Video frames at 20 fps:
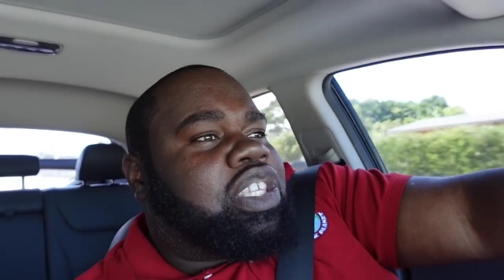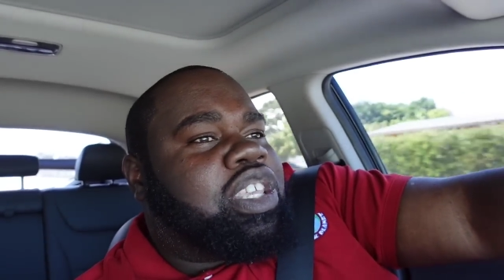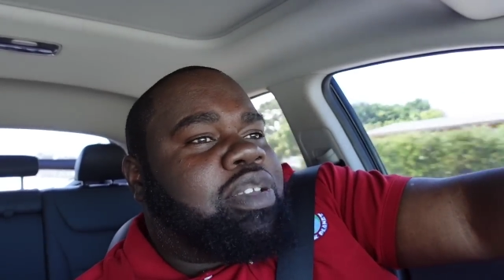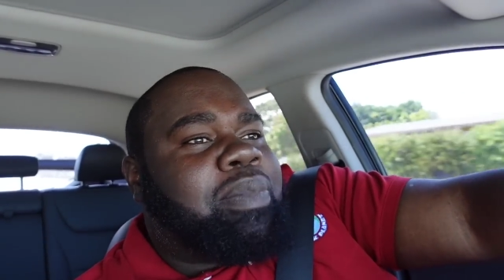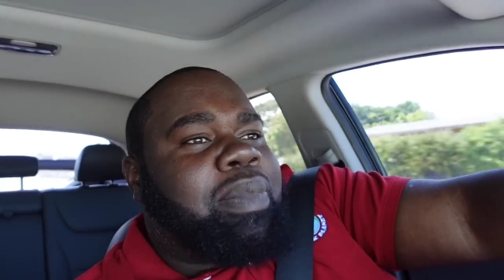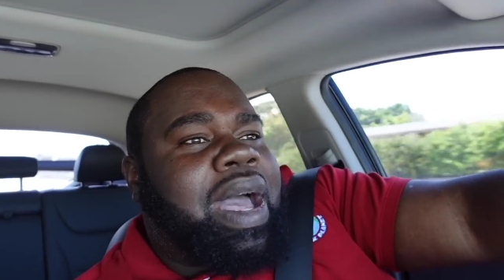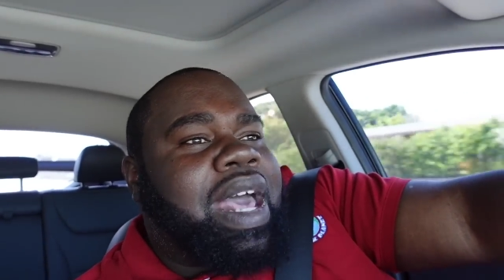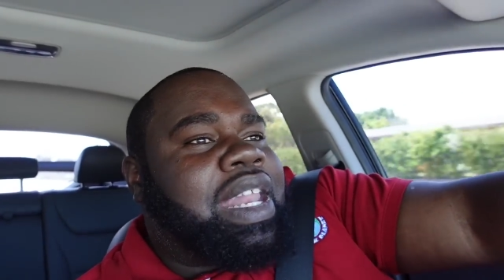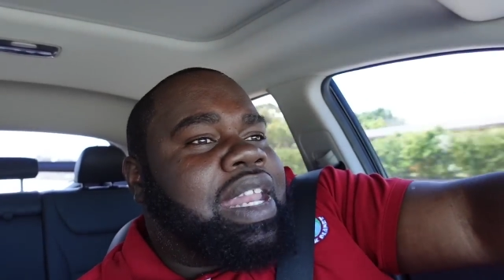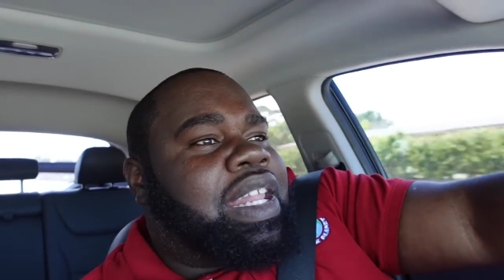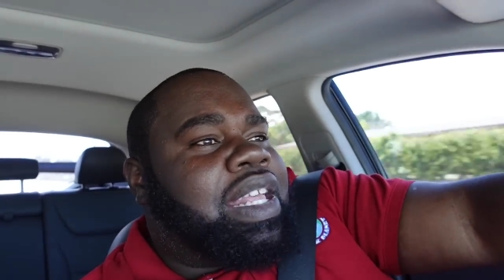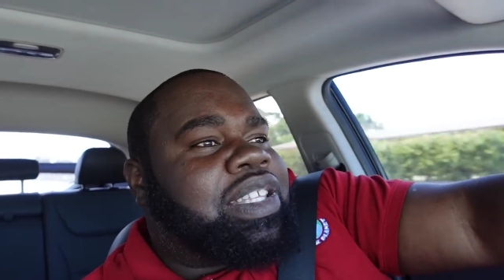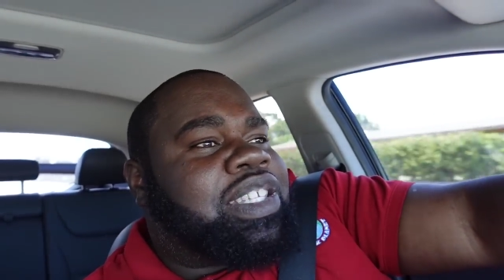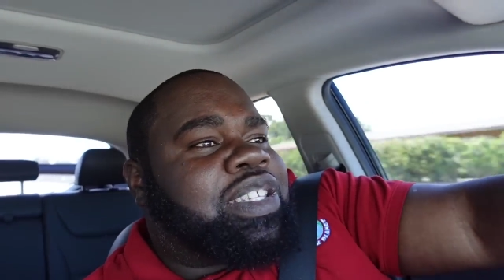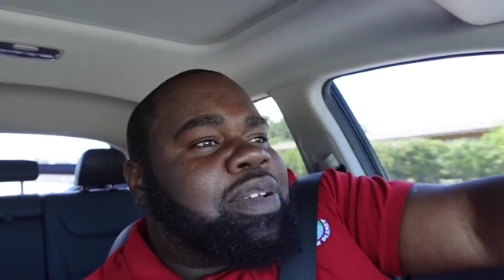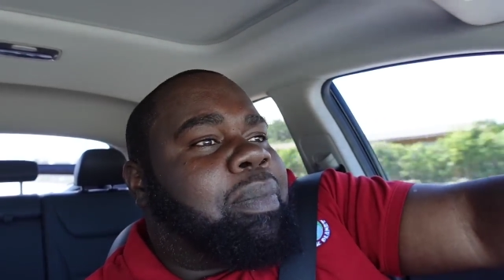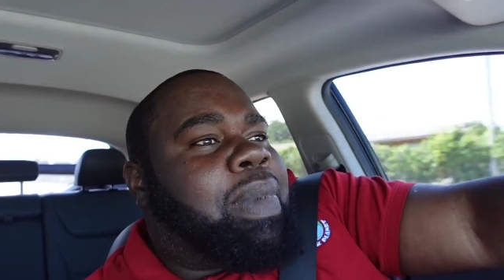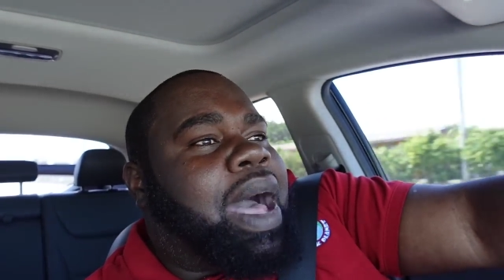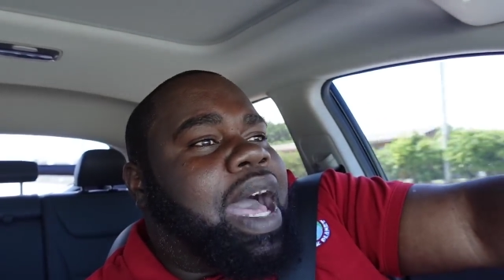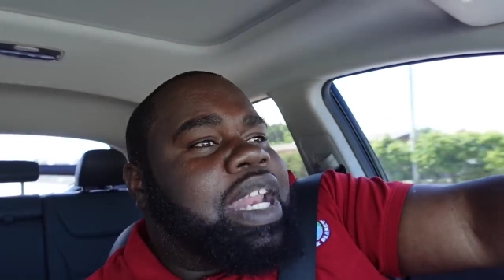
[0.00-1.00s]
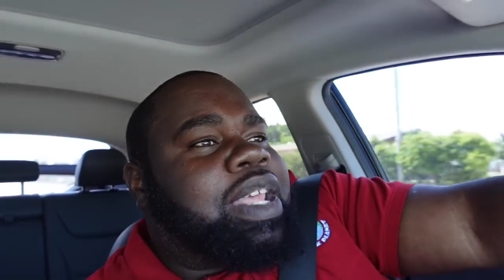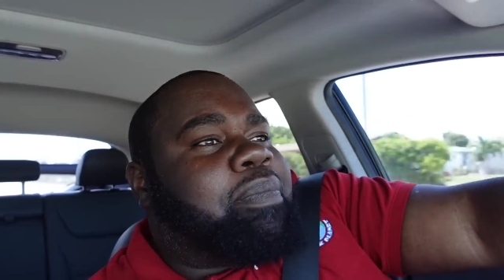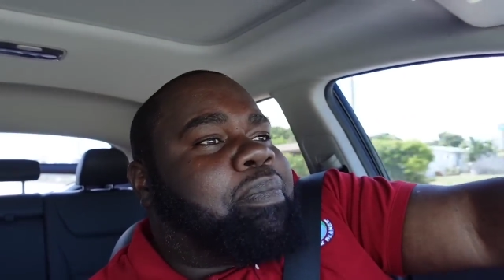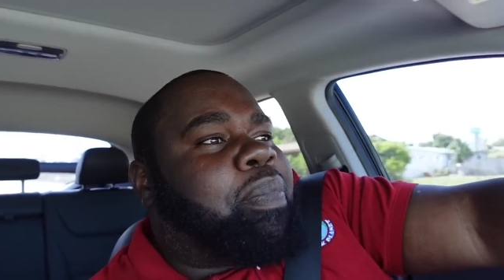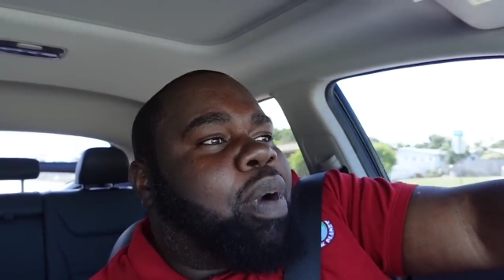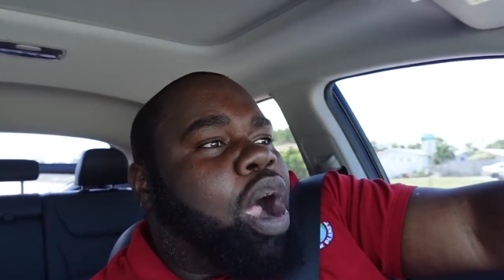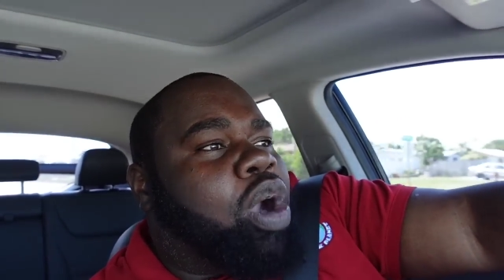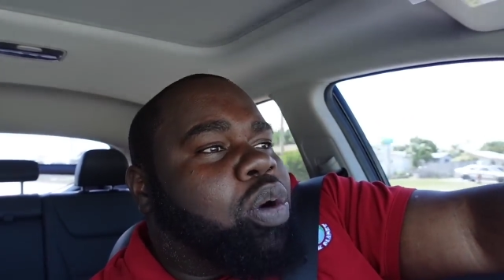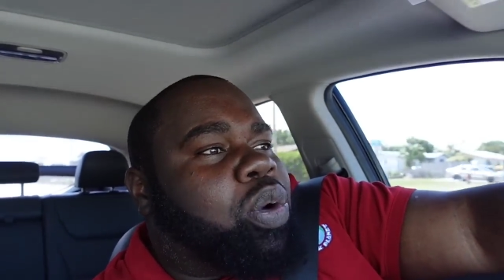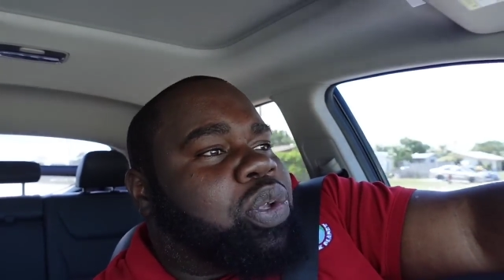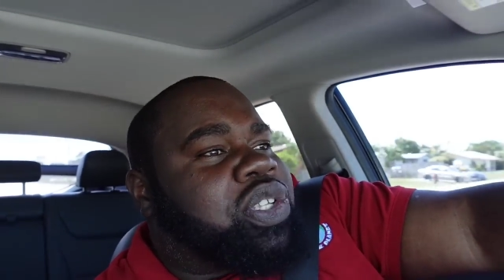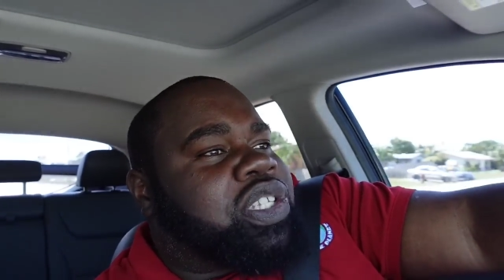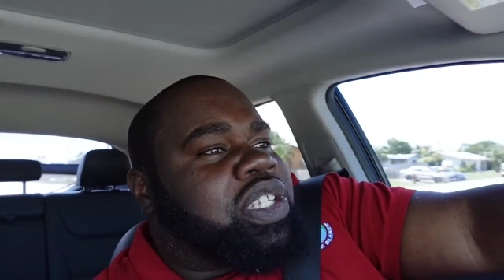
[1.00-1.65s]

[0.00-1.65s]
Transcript: you might have let somebody borrow